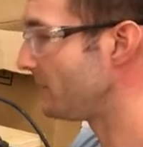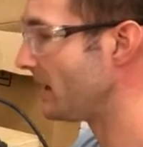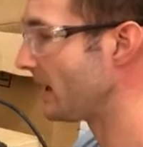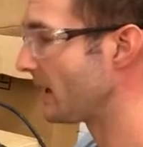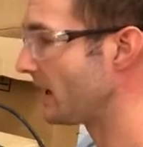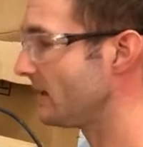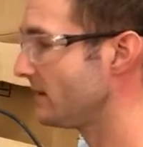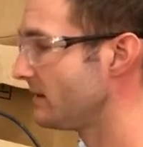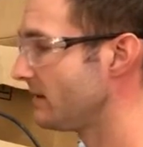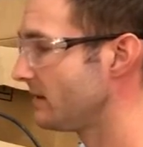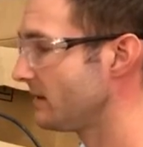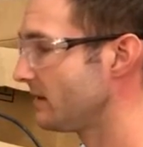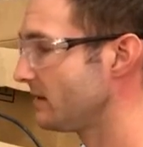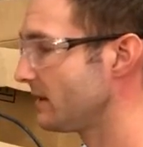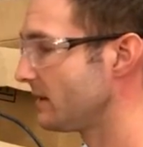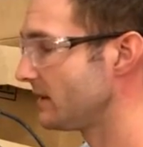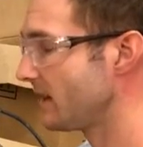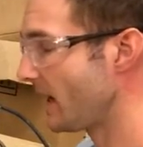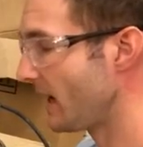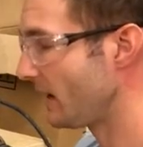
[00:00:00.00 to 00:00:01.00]
Because this is
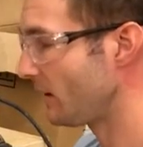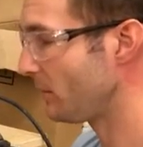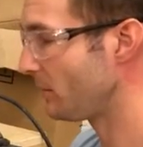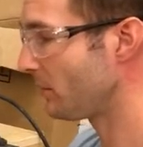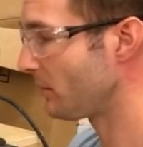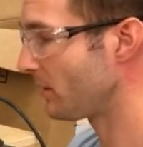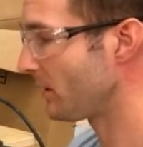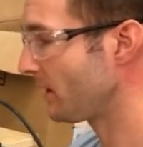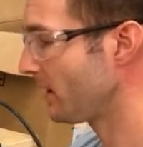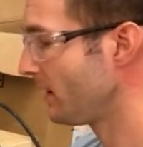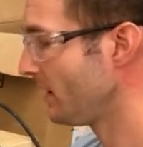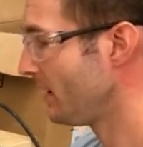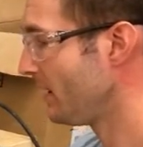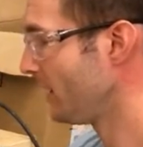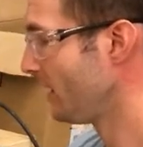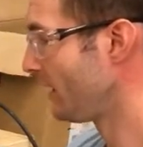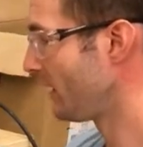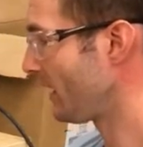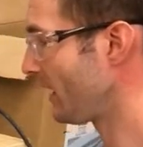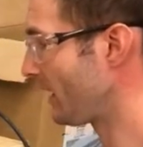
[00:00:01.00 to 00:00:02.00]
a tail board,
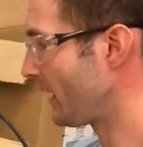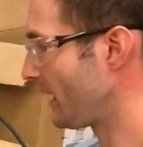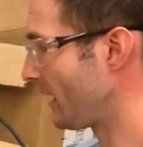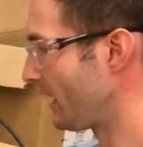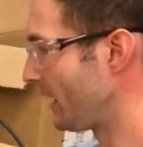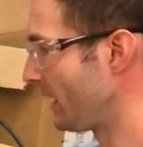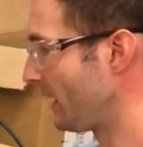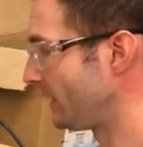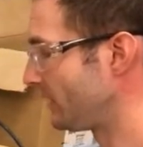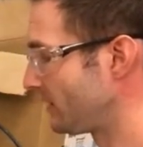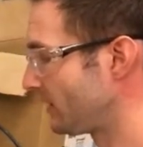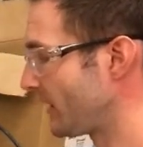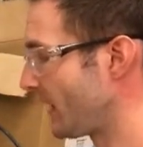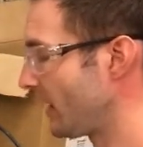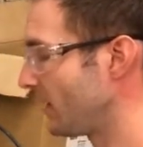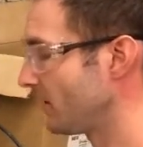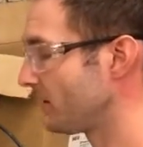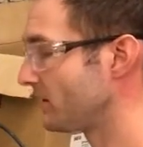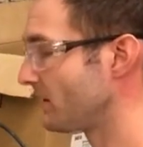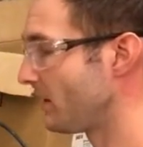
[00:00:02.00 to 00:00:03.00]
it's
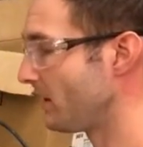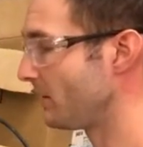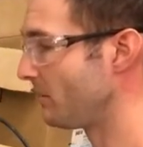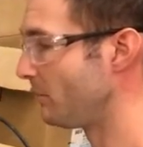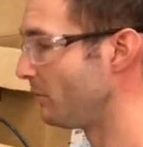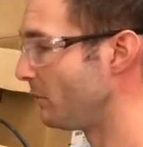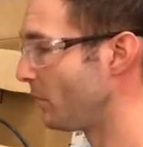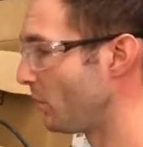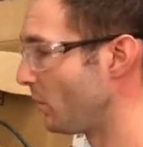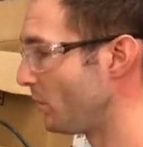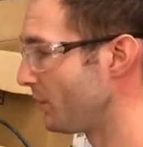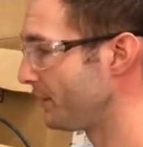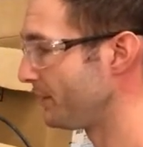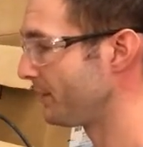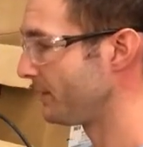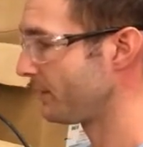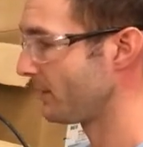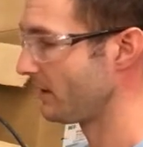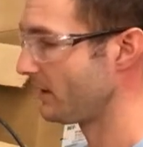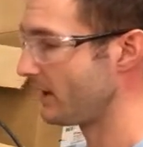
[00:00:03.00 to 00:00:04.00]
tails on both
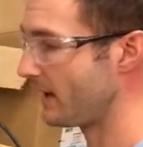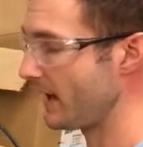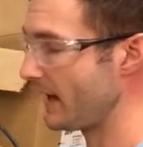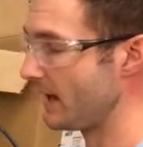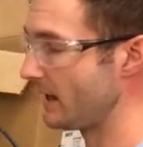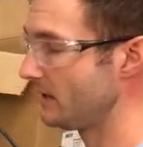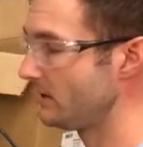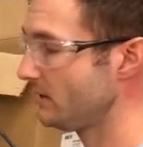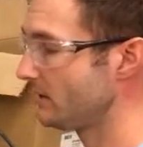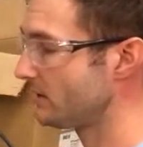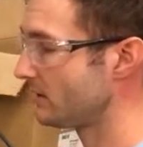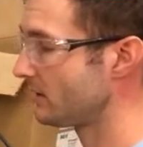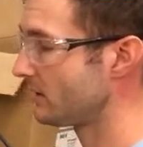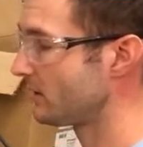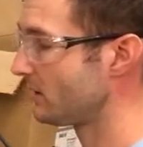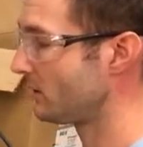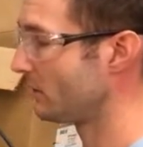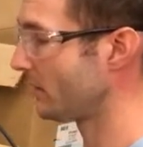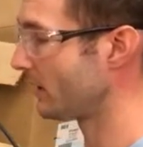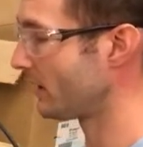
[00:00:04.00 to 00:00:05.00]
ends,
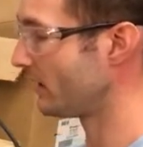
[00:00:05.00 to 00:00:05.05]
so we're